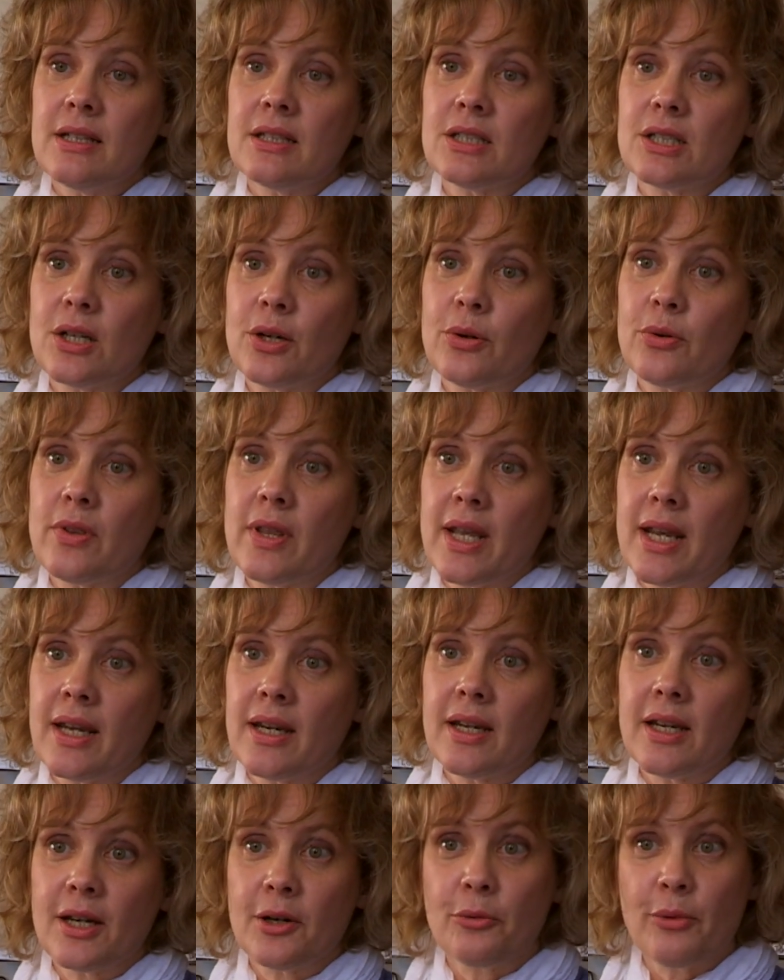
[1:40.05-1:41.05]
So
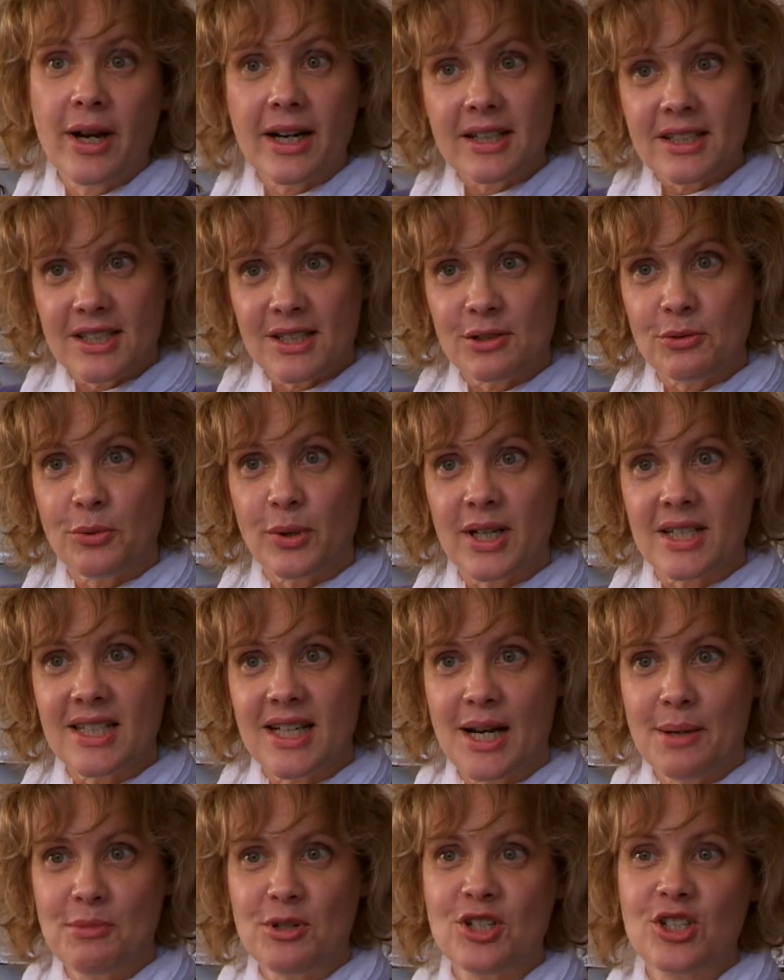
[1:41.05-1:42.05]
they erected what
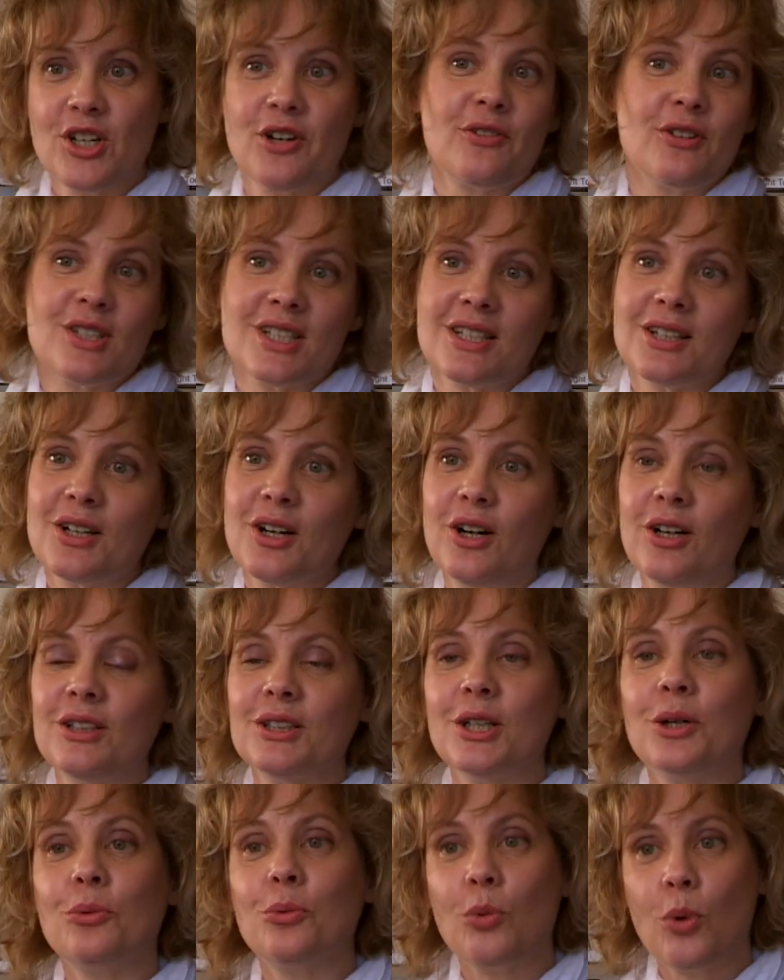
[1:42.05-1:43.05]
Thomas Jefferson
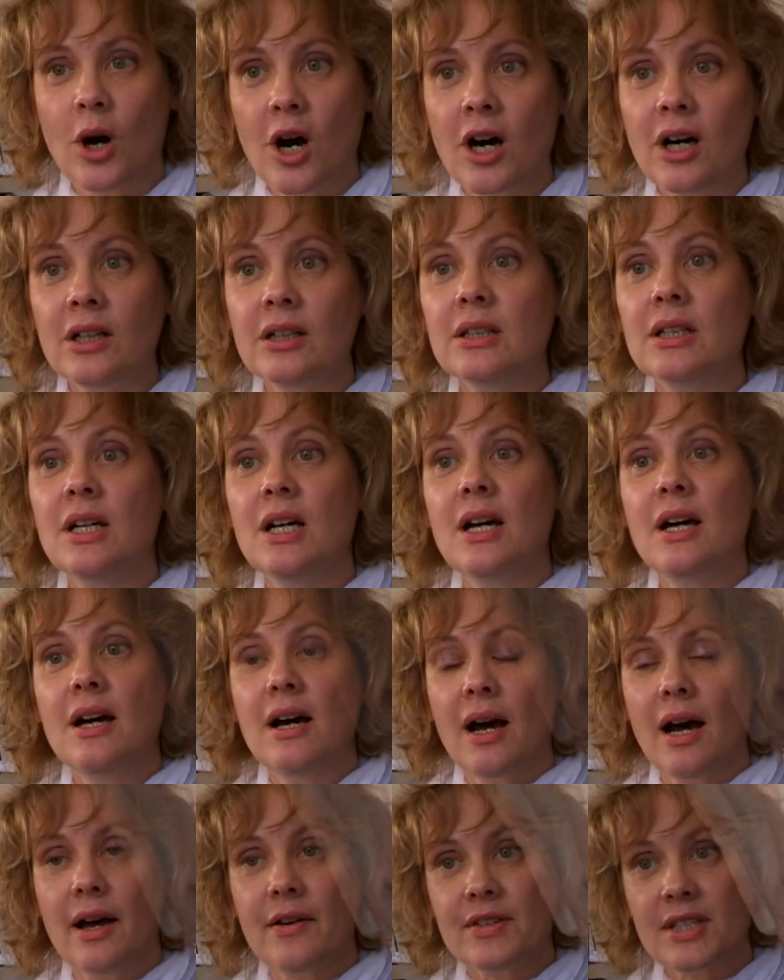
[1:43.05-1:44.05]
called a wall
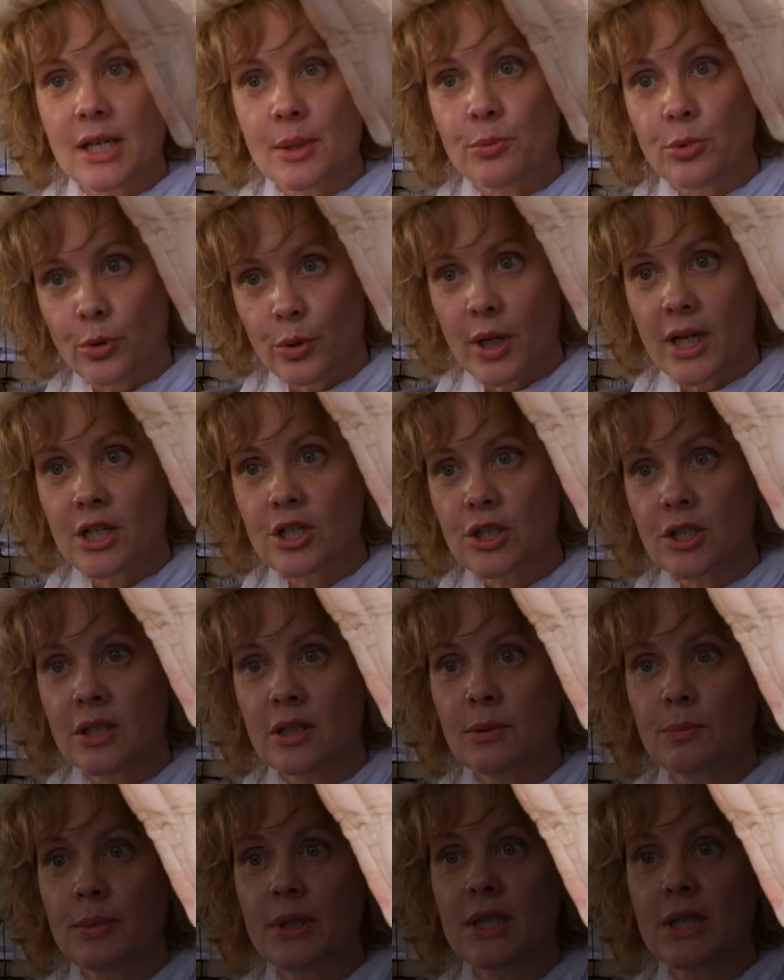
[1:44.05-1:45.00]
of separation